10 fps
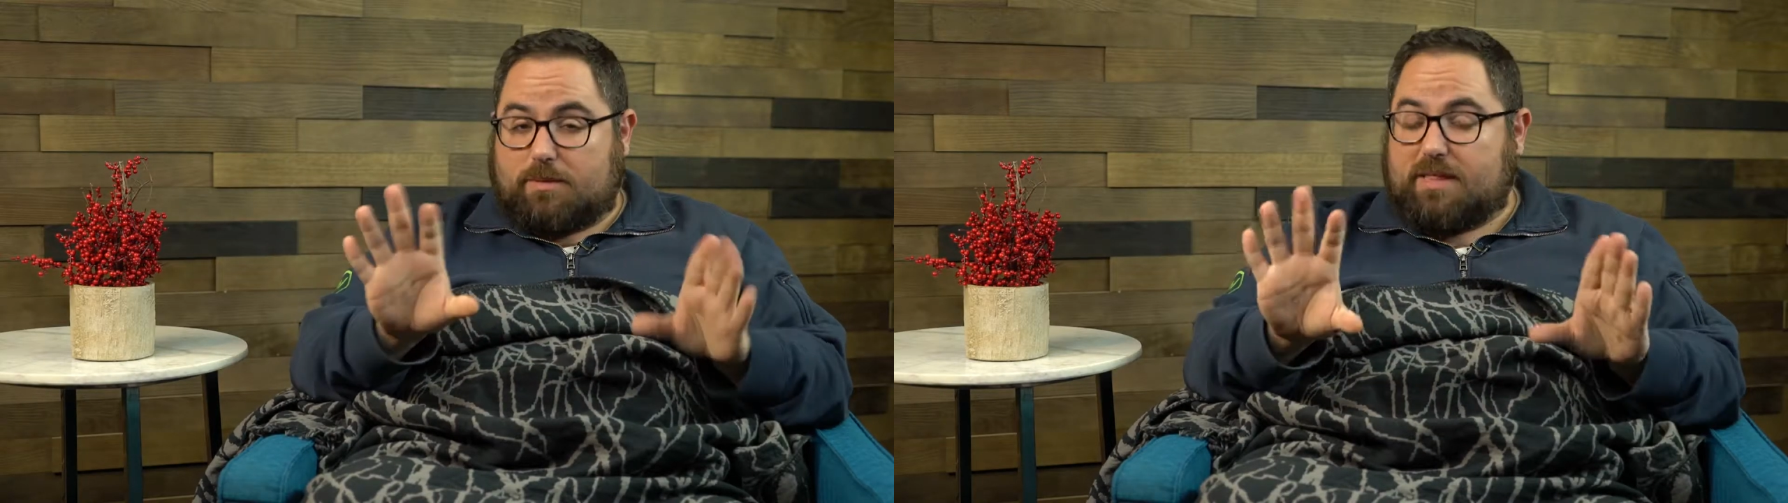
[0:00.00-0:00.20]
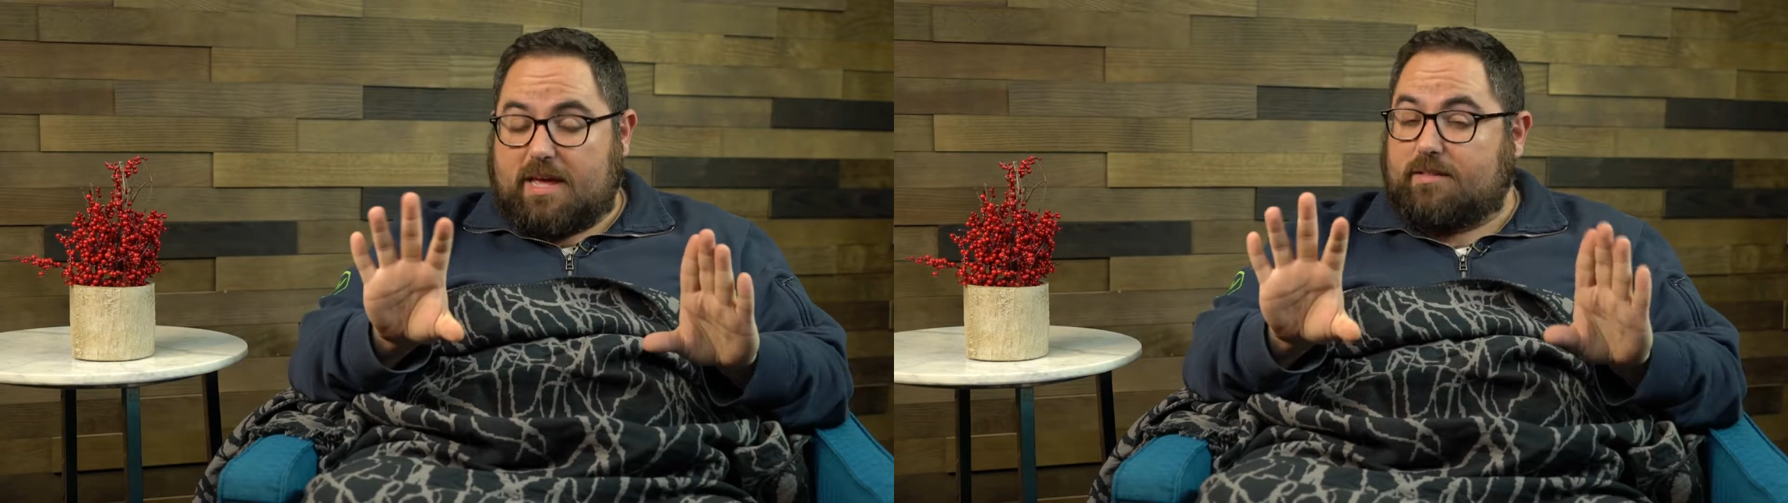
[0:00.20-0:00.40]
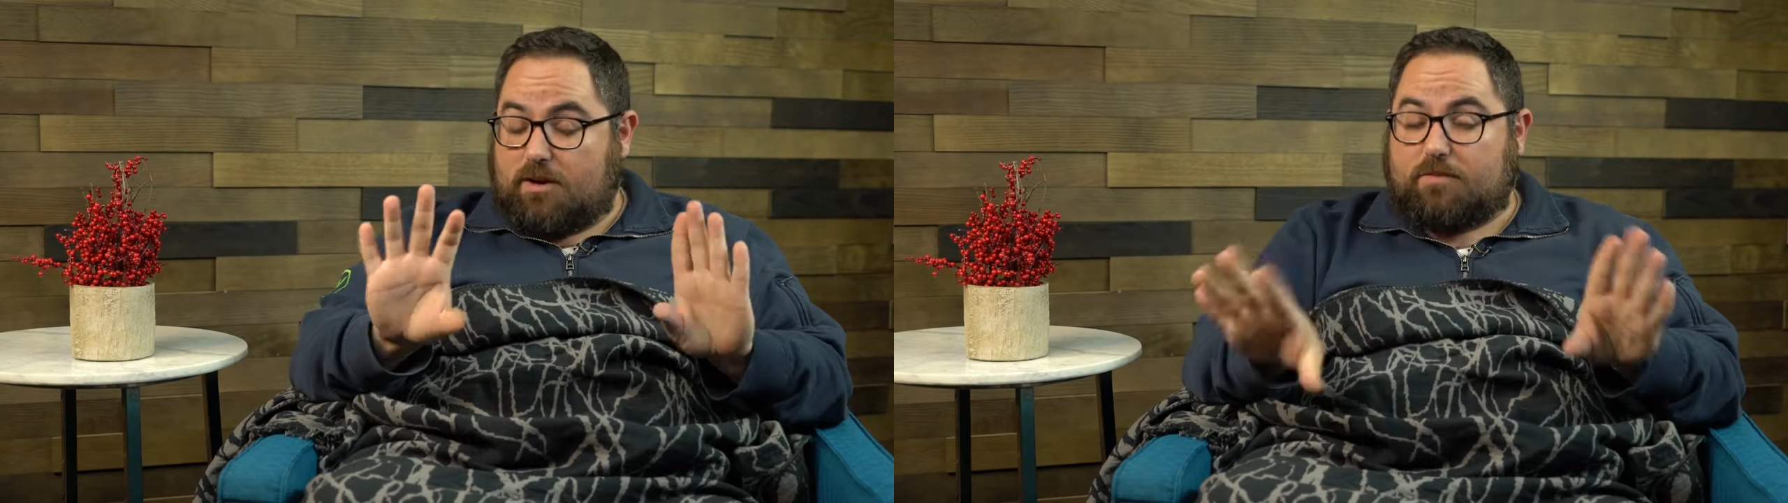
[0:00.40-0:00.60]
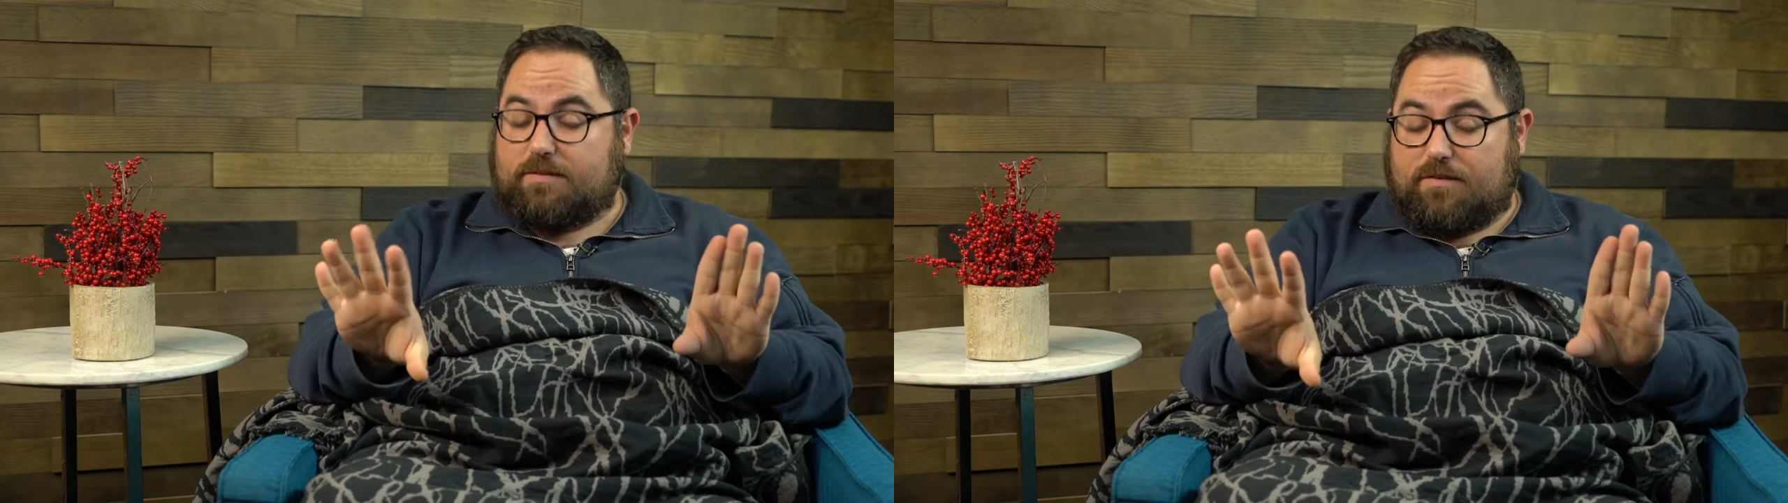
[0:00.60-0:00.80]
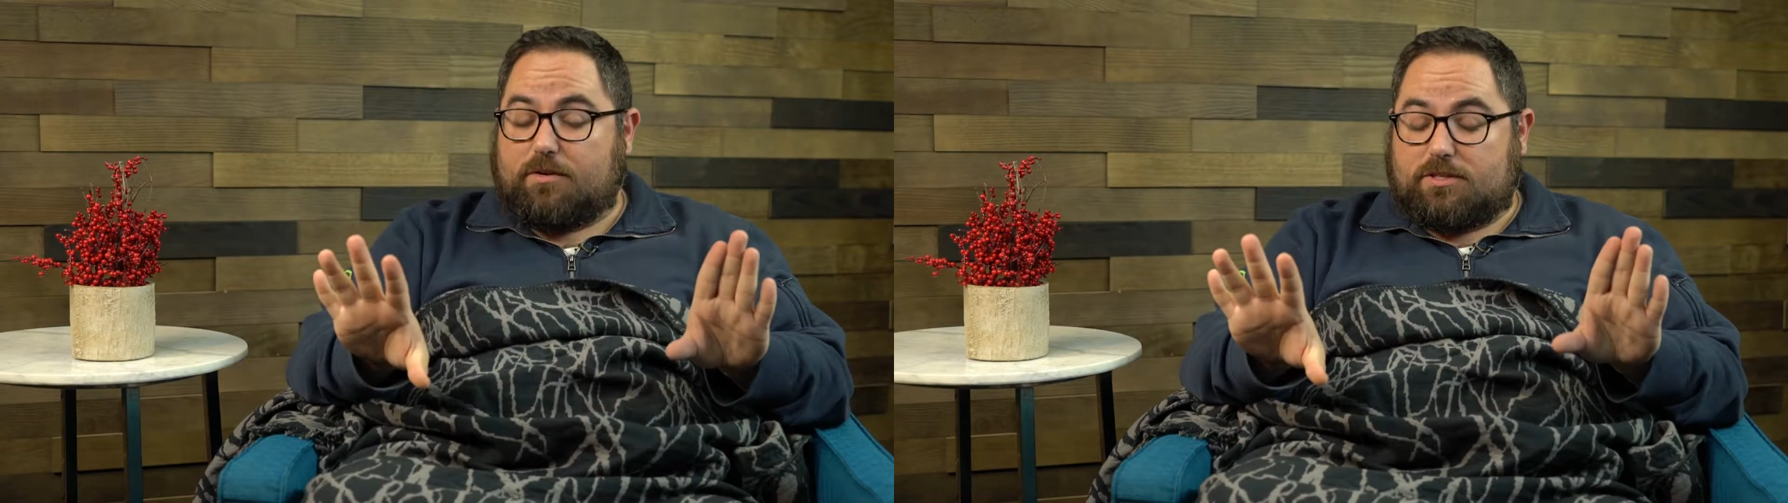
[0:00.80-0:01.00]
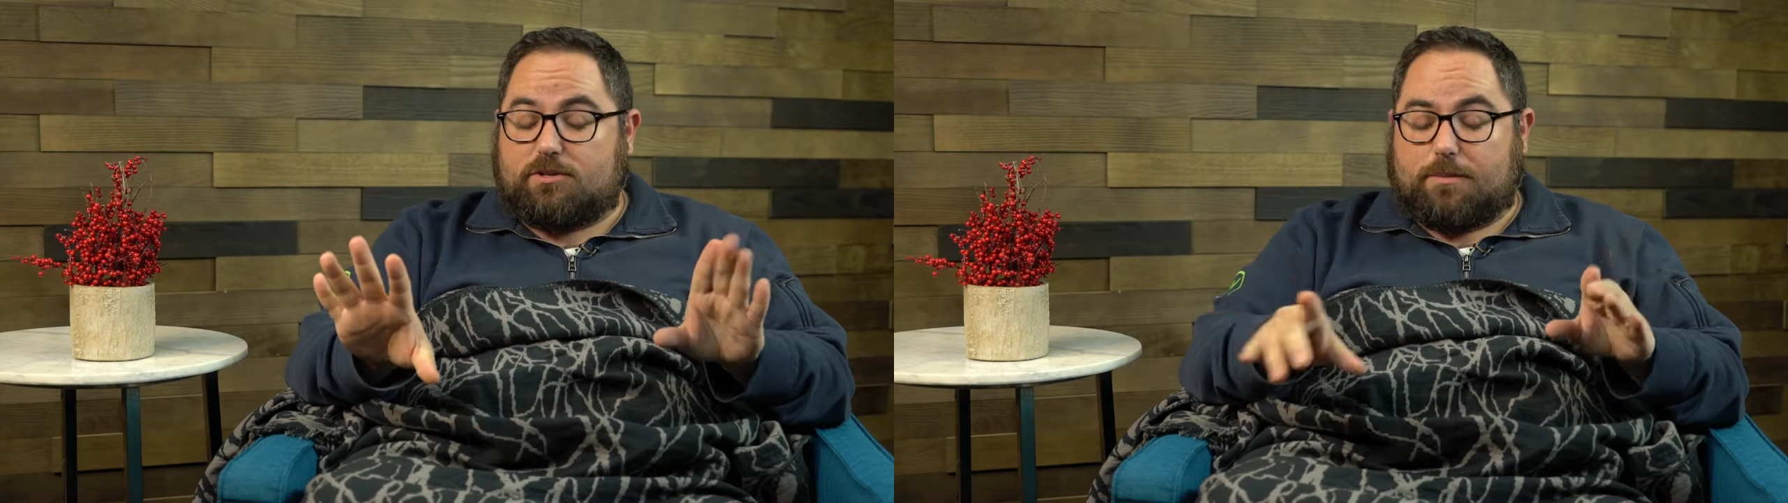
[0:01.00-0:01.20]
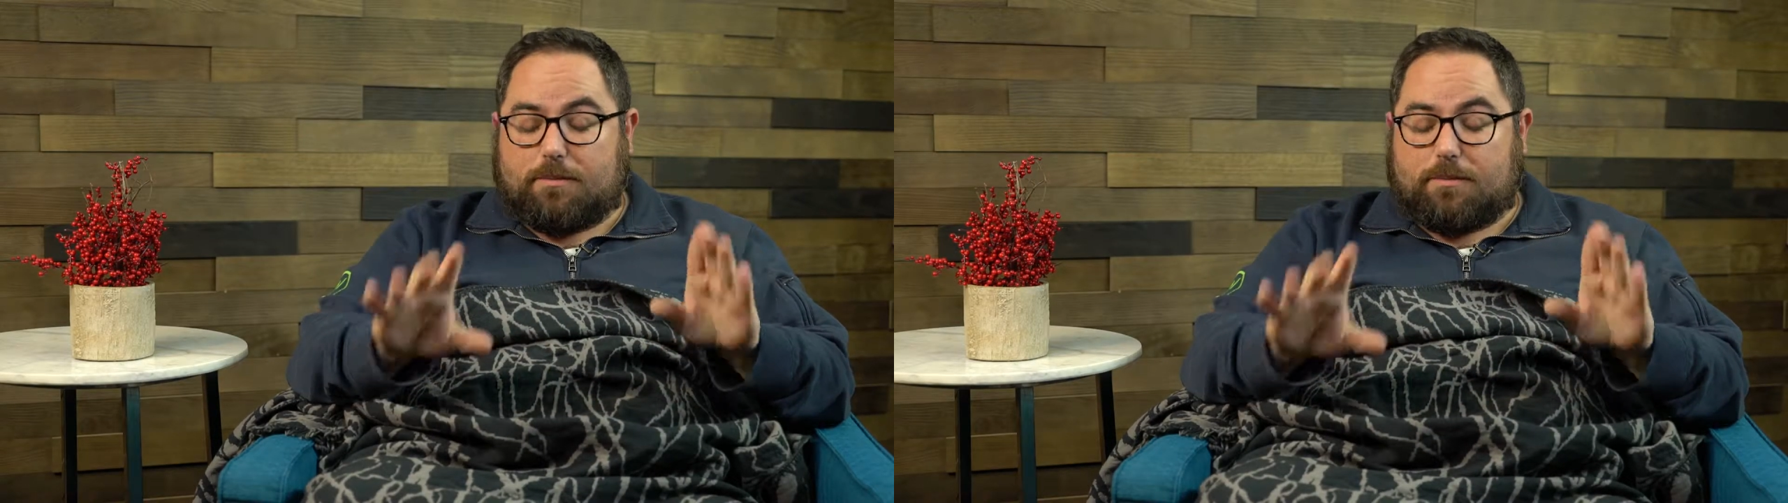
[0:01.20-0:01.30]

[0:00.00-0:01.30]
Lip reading: I mean, they are very stupid,